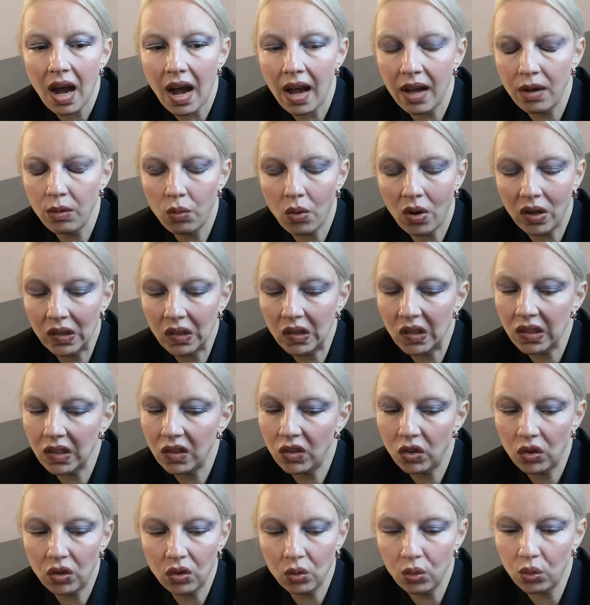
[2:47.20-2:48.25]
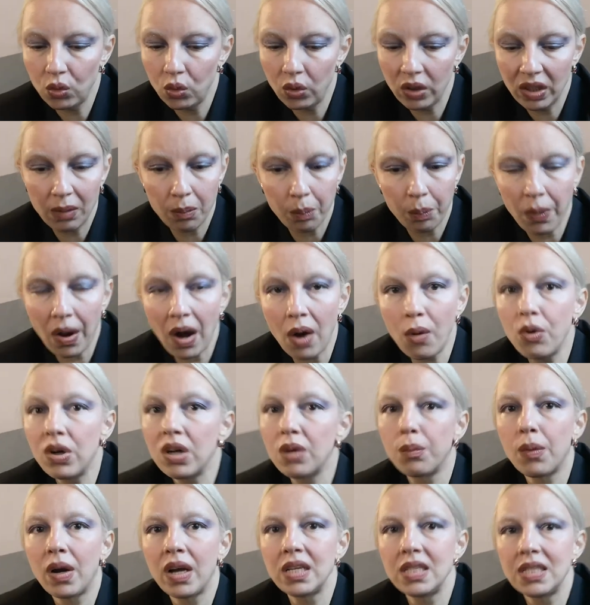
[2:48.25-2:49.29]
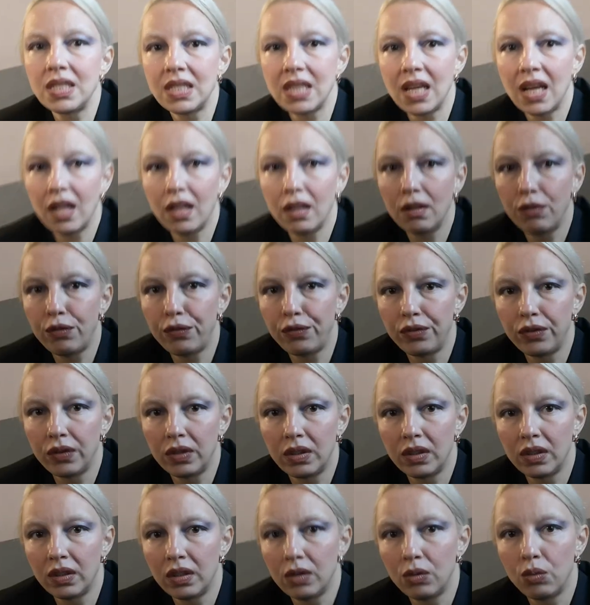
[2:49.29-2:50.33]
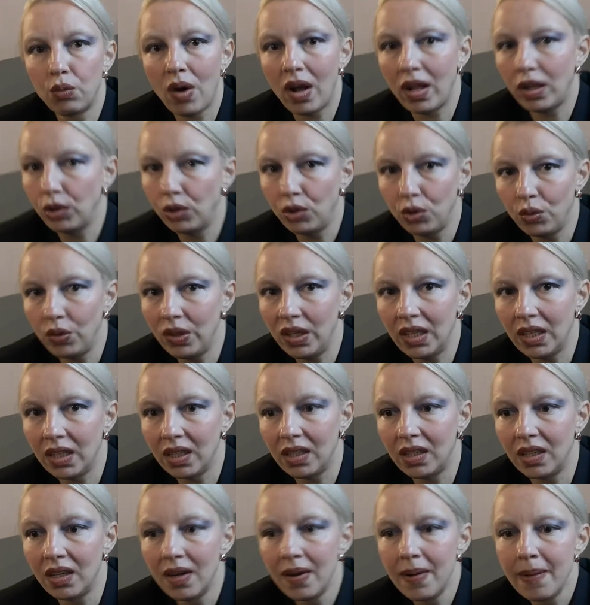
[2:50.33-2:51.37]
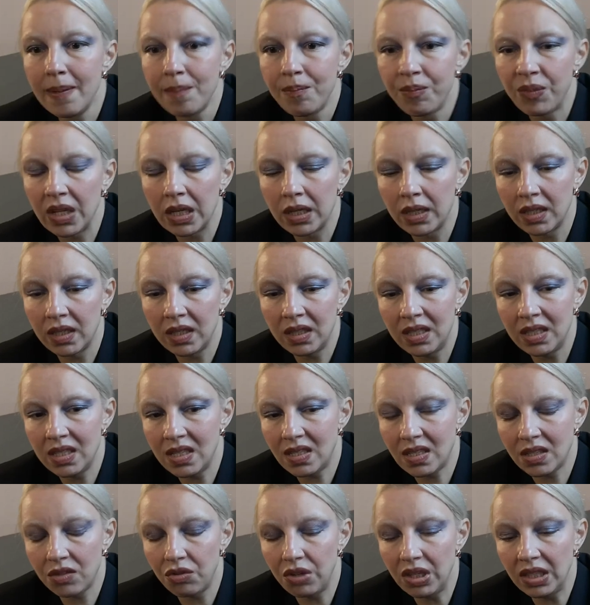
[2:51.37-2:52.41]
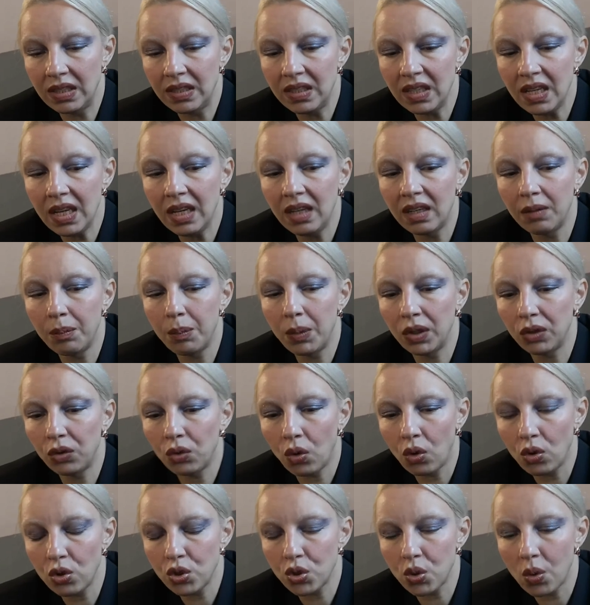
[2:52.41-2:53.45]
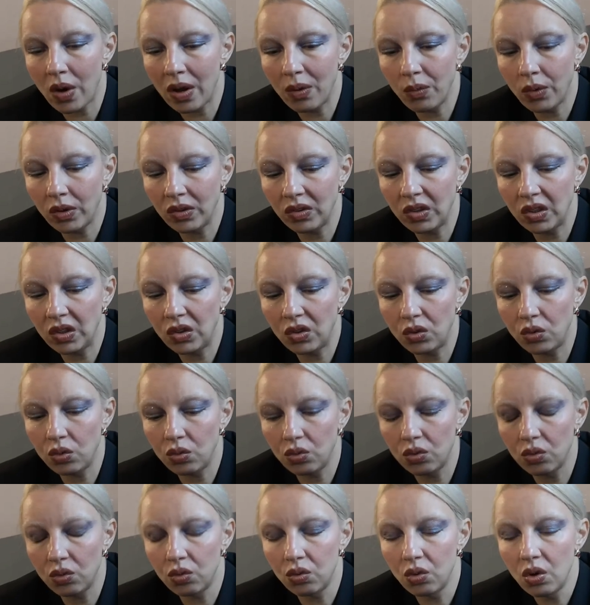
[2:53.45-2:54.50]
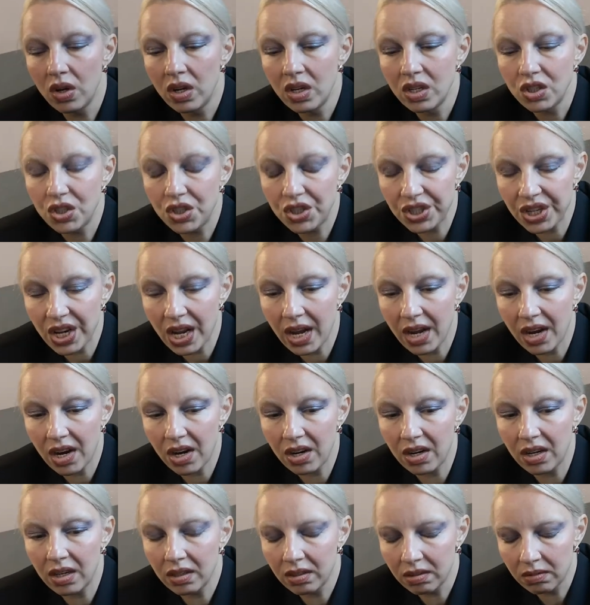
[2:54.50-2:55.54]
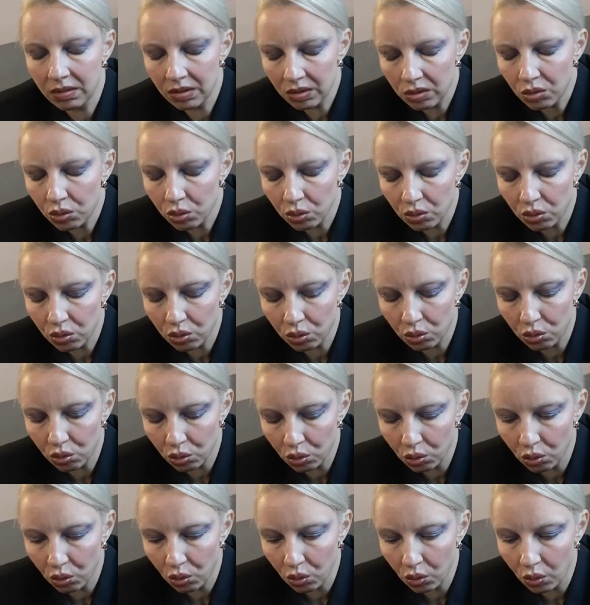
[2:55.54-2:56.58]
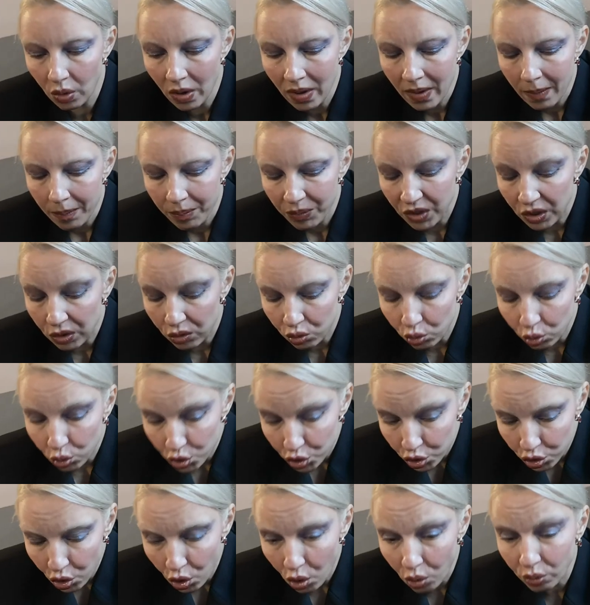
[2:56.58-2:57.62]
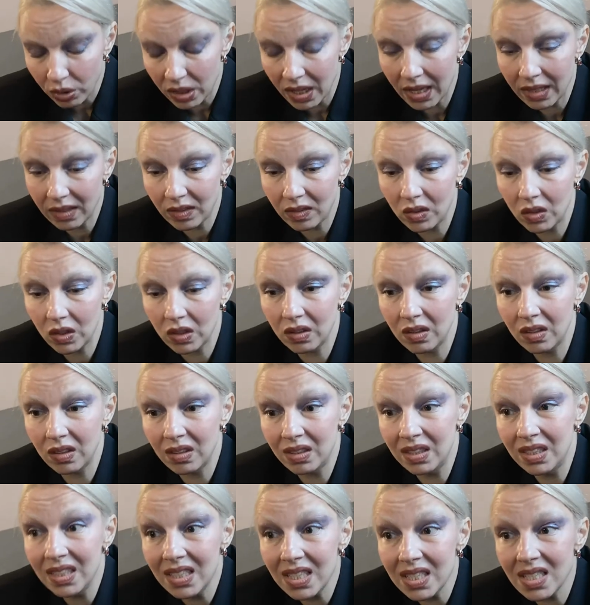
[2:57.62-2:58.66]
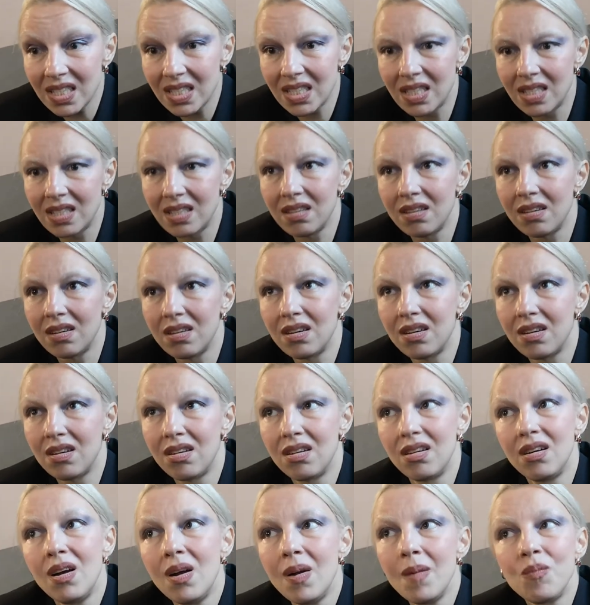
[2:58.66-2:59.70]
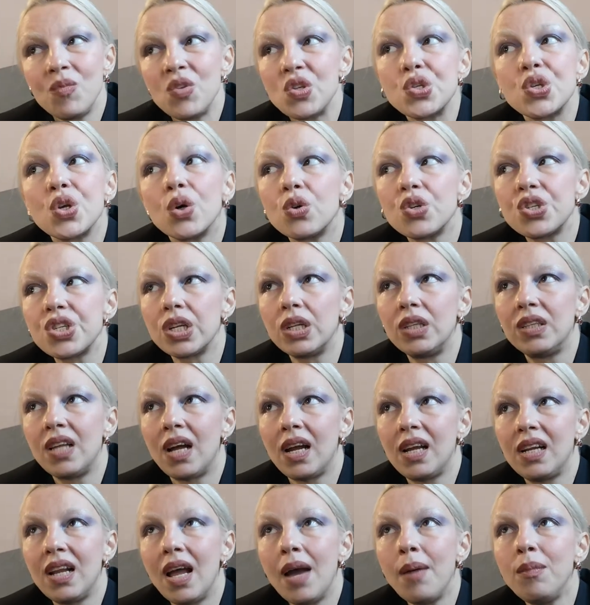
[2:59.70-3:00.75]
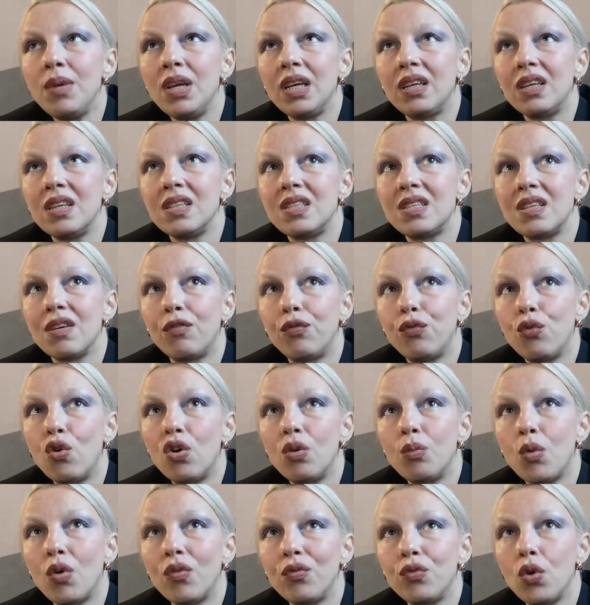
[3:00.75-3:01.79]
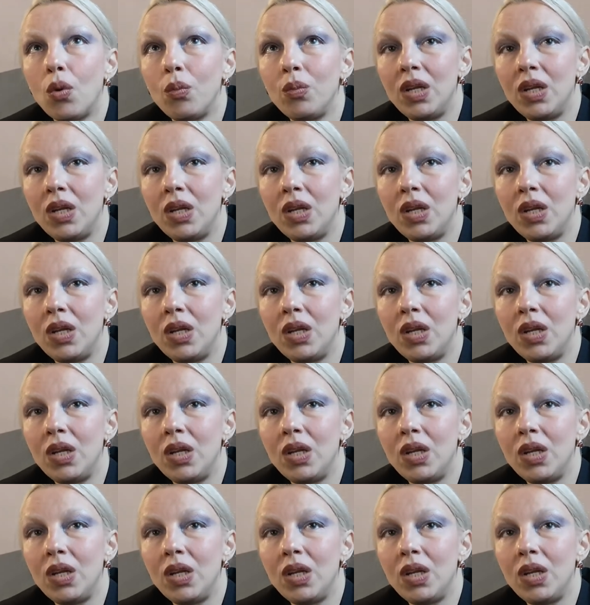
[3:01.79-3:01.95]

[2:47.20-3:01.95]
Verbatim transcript: I wanted to empower myself uh, while doing. Uh, this critique, but also I wanted to share, uh, to, to, to, to, show that this uh, social dynamic is a form of